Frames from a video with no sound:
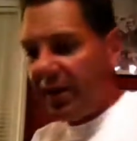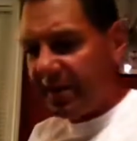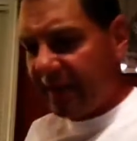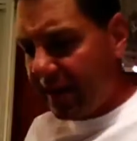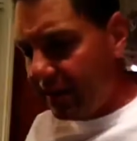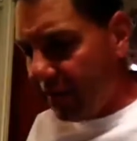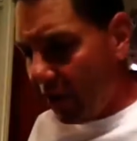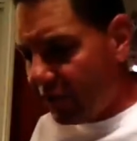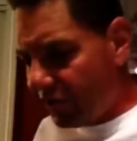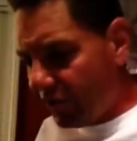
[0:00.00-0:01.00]
it's singing
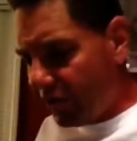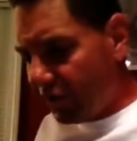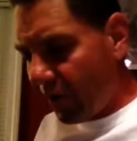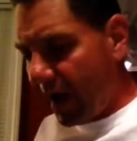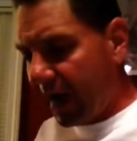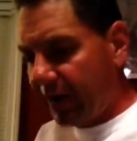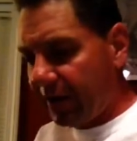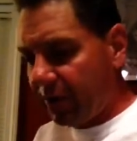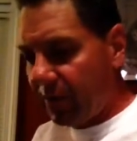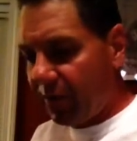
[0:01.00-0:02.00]
Dungeons and
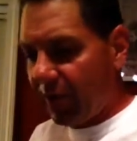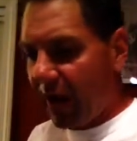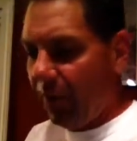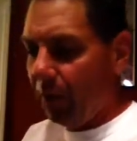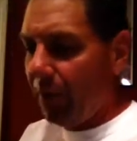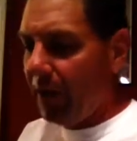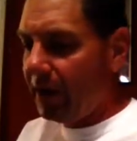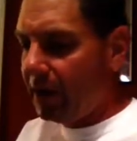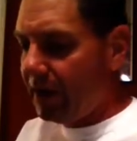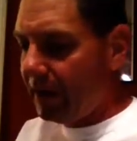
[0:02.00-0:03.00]
Dragons. We traveled many
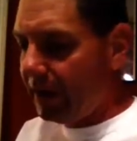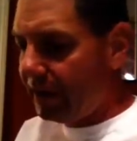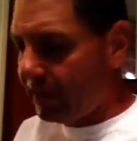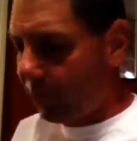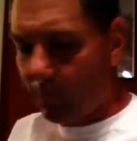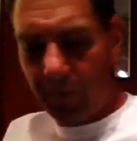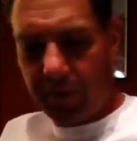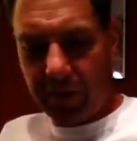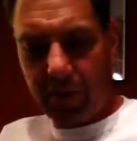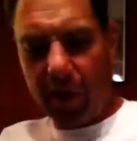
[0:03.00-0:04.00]
years to
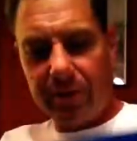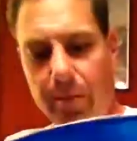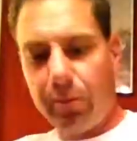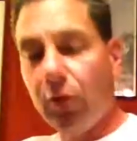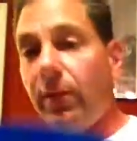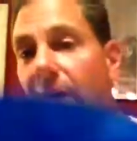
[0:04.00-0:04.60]
reach. Oh, it's on blue